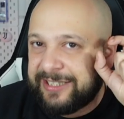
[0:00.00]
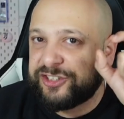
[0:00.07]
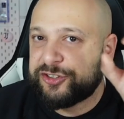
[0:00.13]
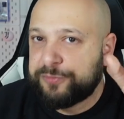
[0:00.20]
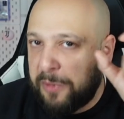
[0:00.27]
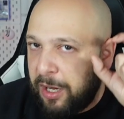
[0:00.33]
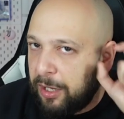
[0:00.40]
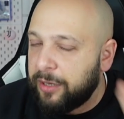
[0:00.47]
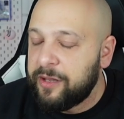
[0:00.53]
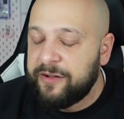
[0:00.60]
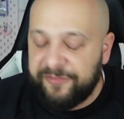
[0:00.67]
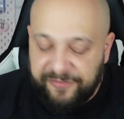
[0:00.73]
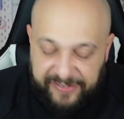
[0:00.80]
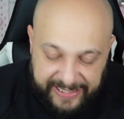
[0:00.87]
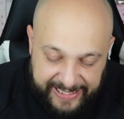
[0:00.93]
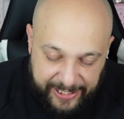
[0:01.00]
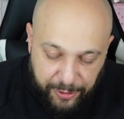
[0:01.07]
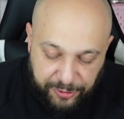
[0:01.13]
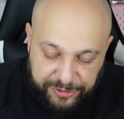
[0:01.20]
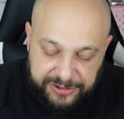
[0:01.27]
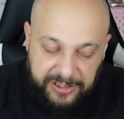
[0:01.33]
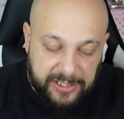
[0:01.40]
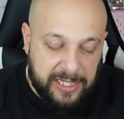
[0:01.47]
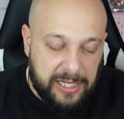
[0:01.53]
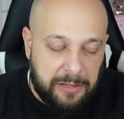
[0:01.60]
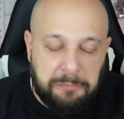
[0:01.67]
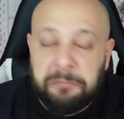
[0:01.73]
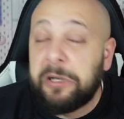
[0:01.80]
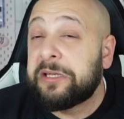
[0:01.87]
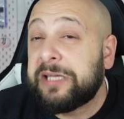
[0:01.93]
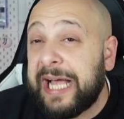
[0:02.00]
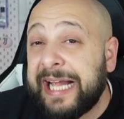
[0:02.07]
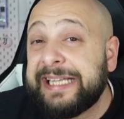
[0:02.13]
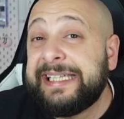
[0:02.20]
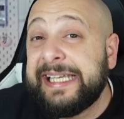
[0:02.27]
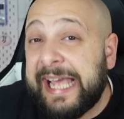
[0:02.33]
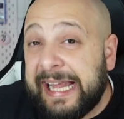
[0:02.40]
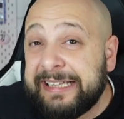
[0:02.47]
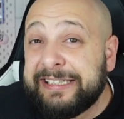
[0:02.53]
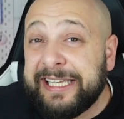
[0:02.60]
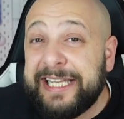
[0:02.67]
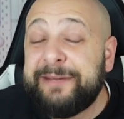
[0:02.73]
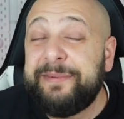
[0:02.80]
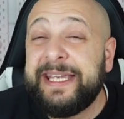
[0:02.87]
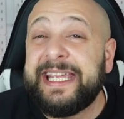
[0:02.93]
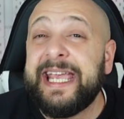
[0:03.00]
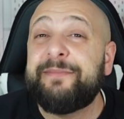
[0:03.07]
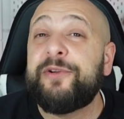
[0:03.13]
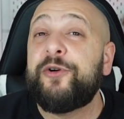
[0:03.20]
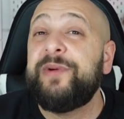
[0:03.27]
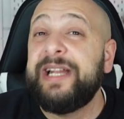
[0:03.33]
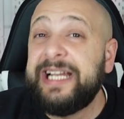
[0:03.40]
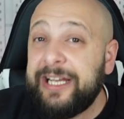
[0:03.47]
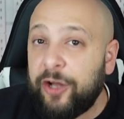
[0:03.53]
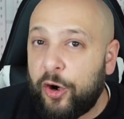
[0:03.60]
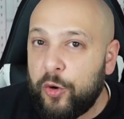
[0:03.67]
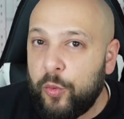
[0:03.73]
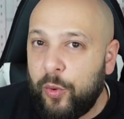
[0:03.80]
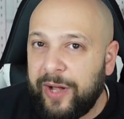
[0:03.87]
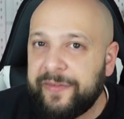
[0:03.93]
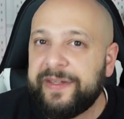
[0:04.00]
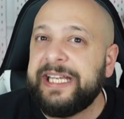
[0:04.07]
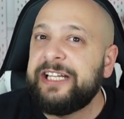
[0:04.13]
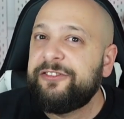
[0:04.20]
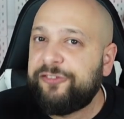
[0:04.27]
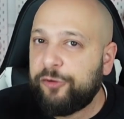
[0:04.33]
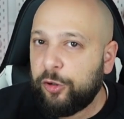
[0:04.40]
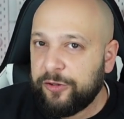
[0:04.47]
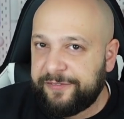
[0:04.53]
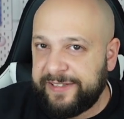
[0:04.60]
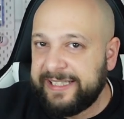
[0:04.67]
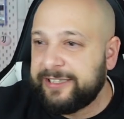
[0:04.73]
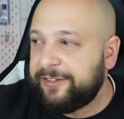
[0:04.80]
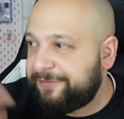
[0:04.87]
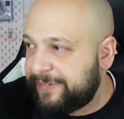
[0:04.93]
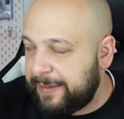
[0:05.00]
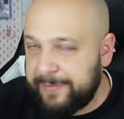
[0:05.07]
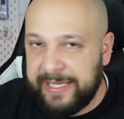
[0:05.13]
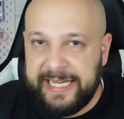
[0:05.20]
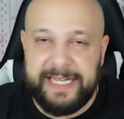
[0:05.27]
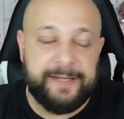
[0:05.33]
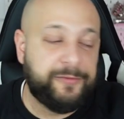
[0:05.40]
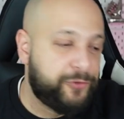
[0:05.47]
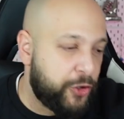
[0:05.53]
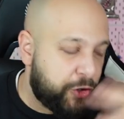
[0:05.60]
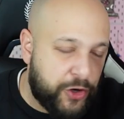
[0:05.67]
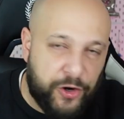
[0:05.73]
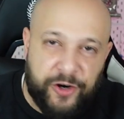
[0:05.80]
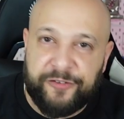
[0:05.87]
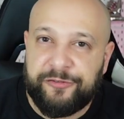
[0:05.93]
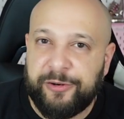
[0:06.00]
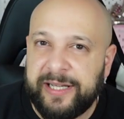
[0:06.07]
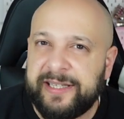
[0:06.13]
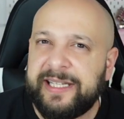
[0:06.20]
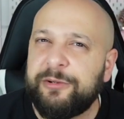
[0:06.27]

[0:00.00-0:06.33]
small videos. But at the end, it became a really long one involving the family, the girlfriend.